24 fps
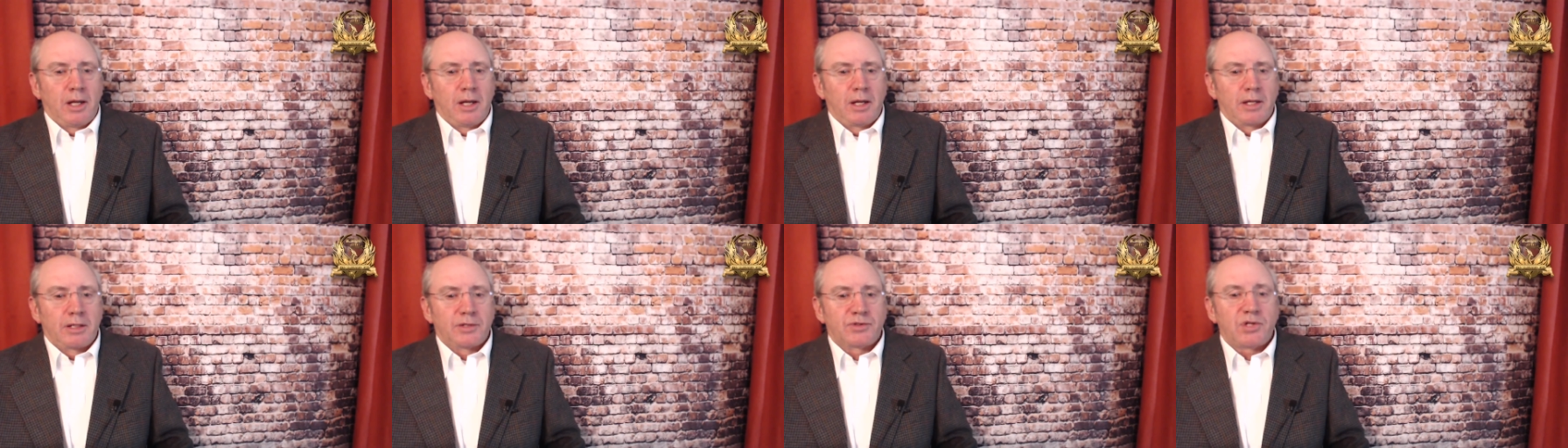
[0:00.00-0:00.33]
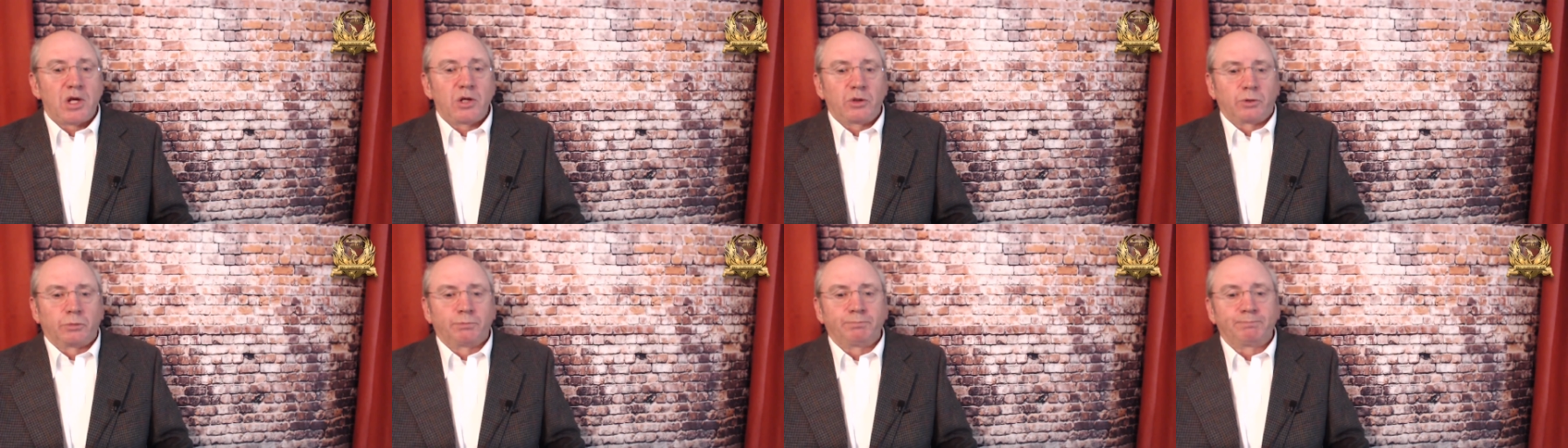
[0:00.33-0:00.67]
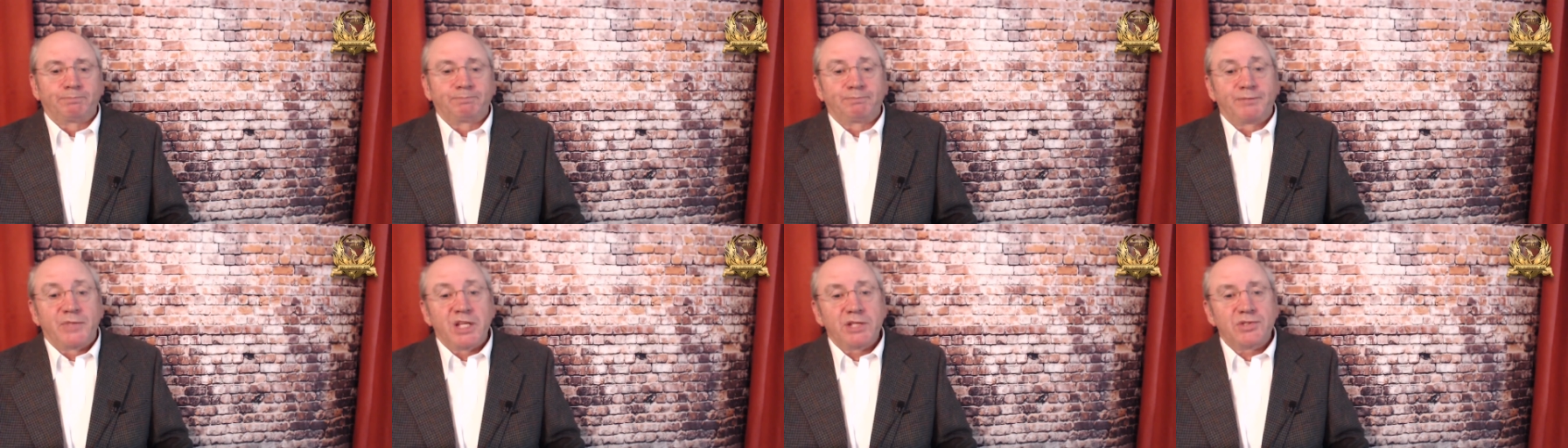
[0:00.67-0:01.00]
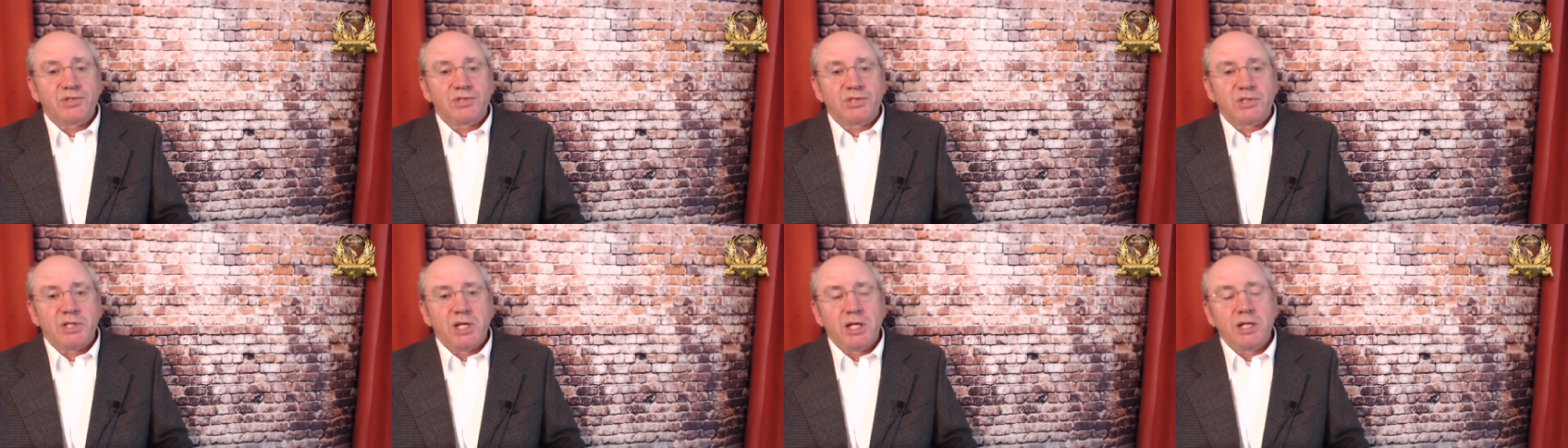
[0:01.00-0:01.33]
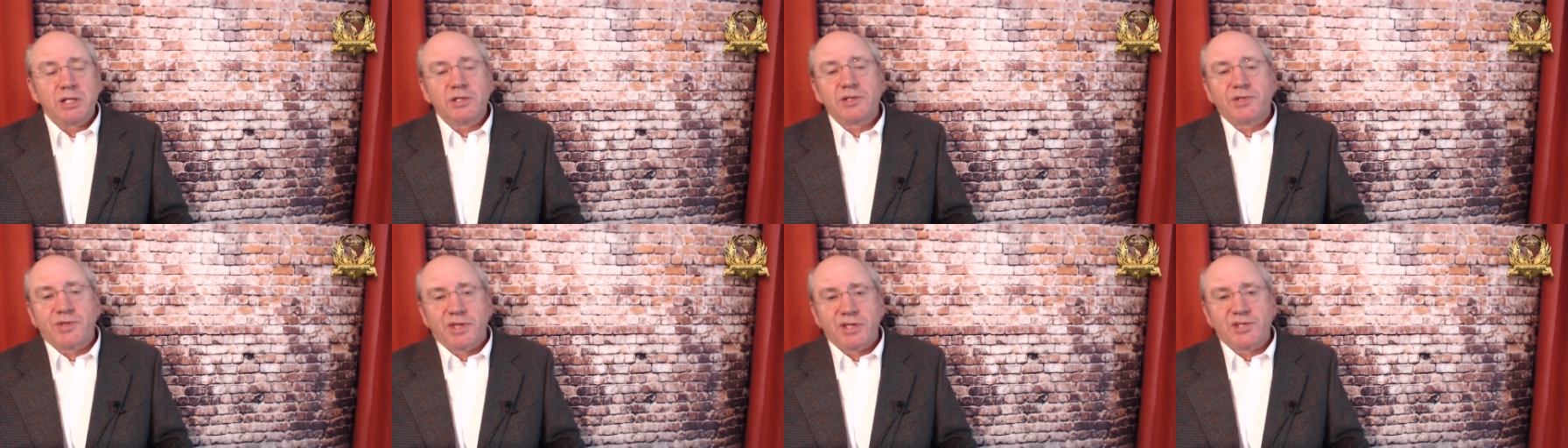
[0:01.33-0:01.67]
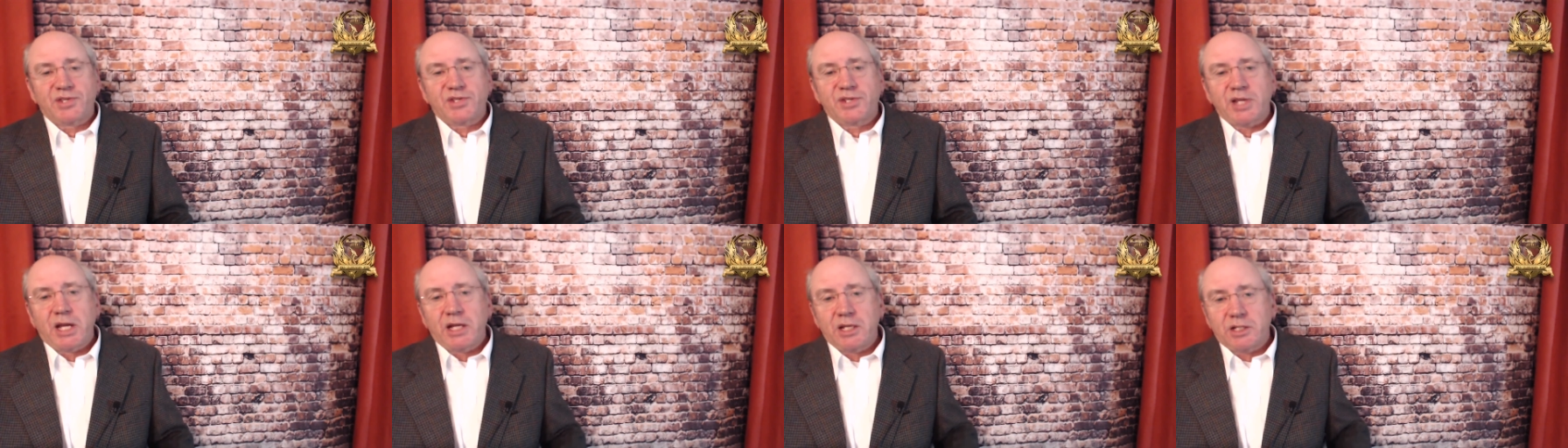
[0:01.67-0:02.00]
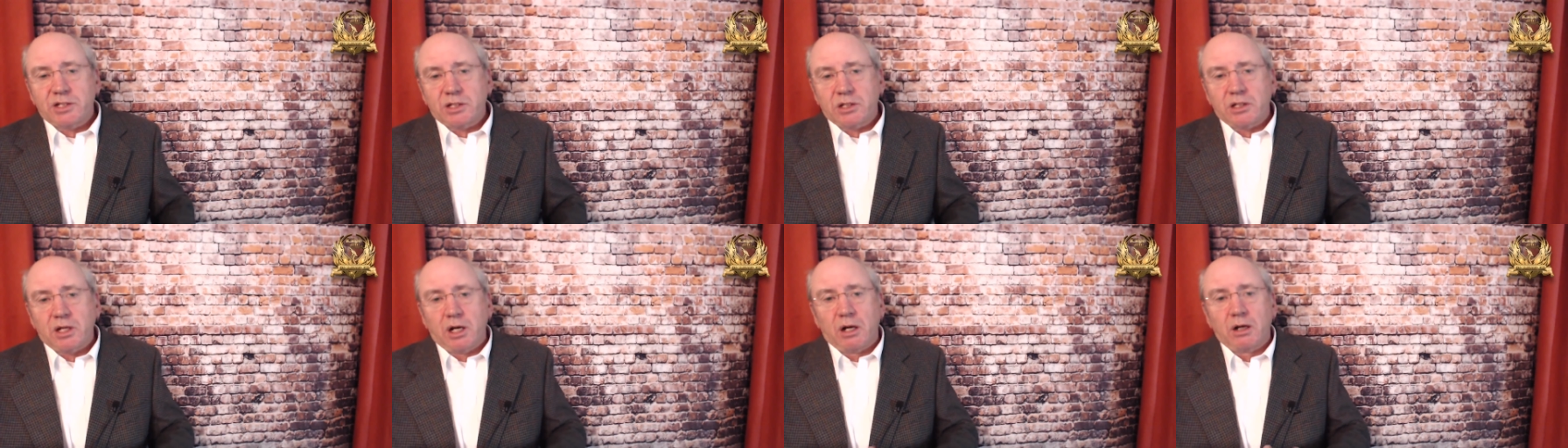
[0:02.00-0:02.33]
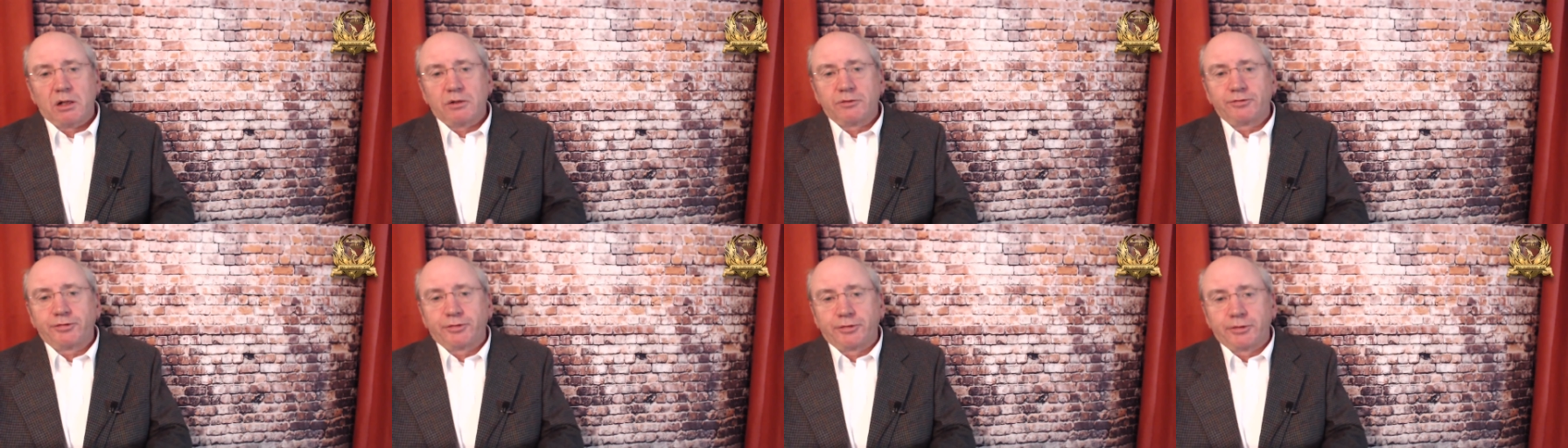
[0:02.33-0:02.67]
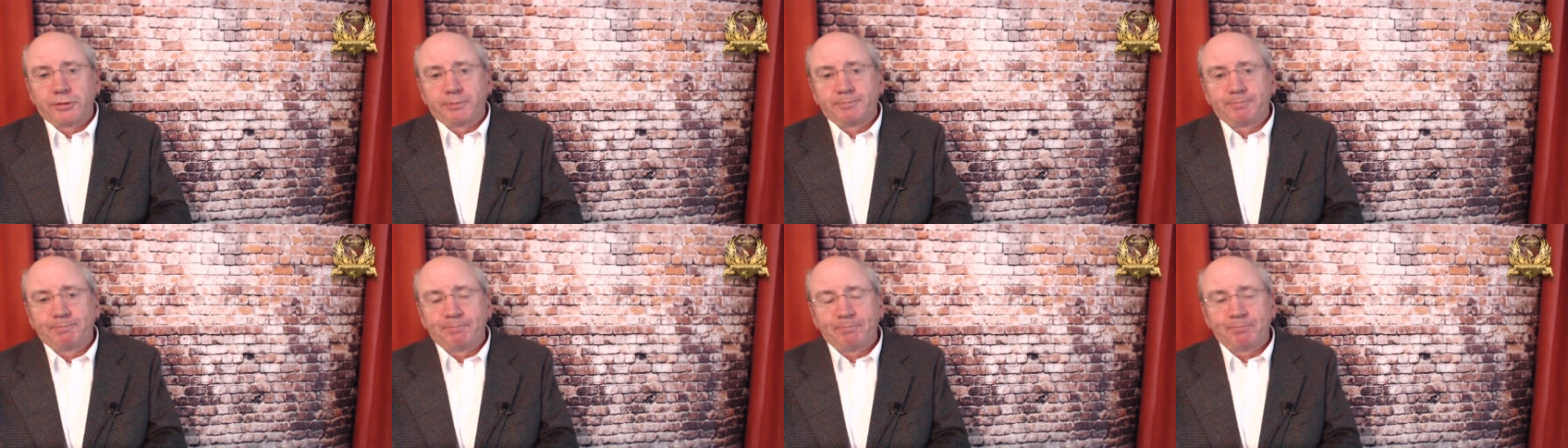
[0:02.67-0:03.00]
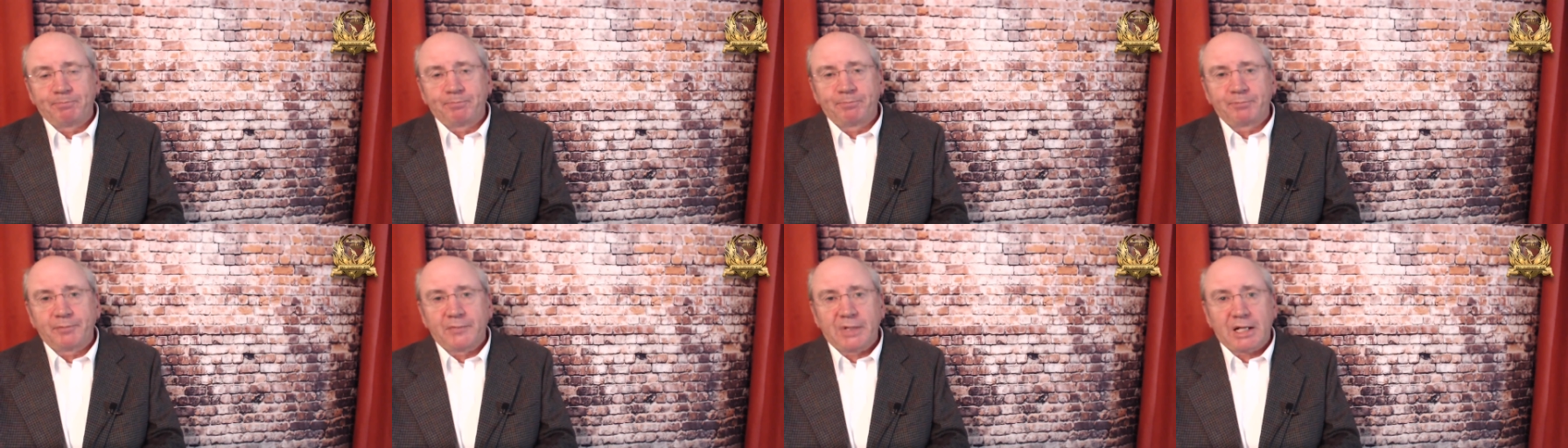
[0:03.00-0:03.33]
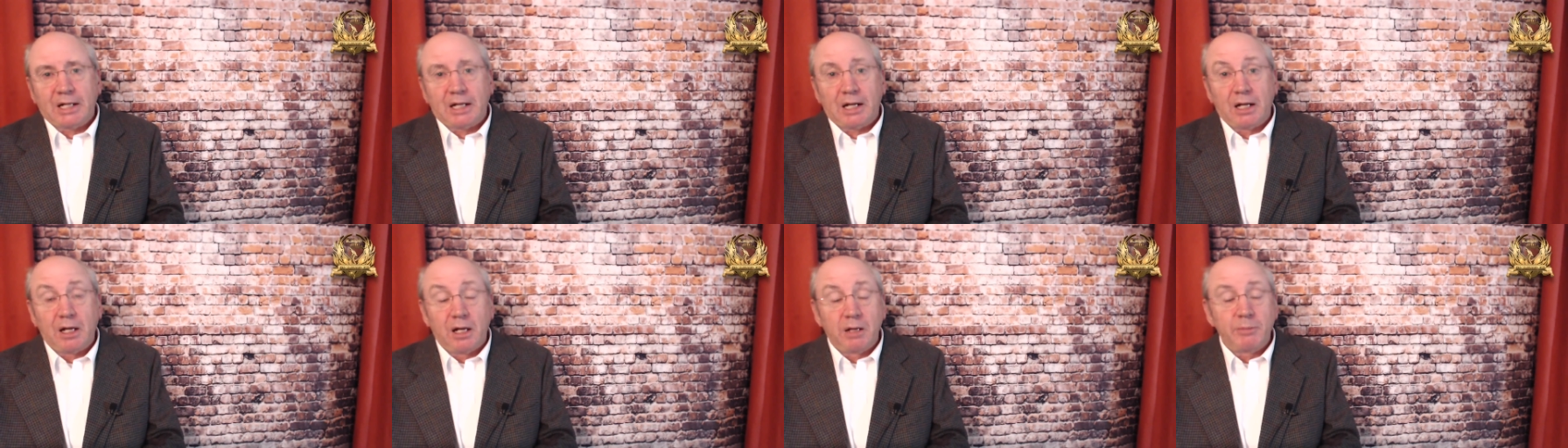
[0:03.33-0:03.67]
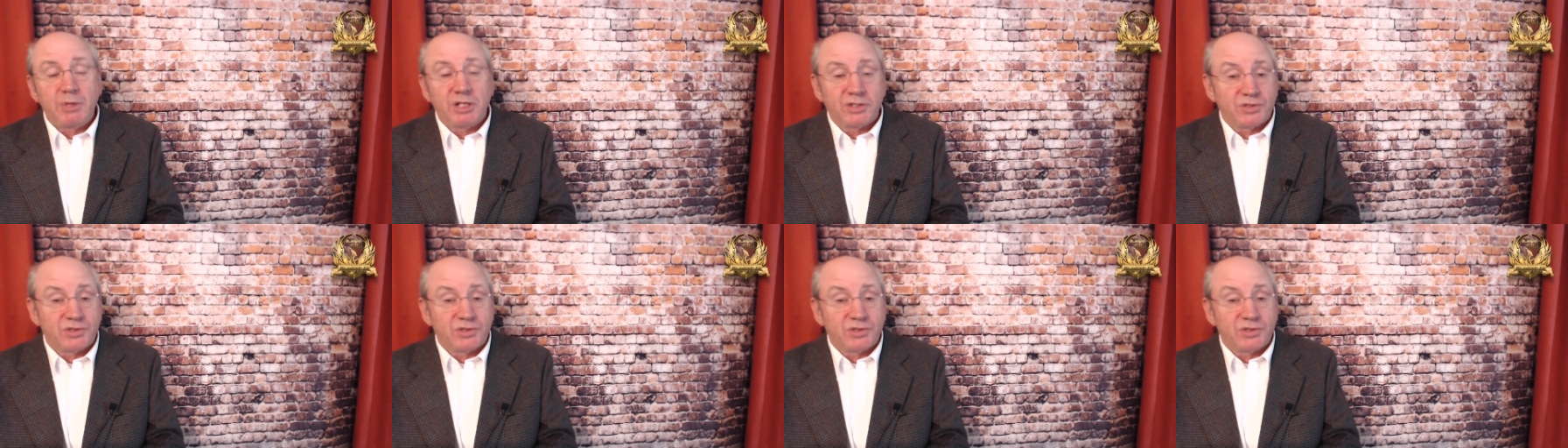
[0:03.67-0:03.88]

So this is the state of climate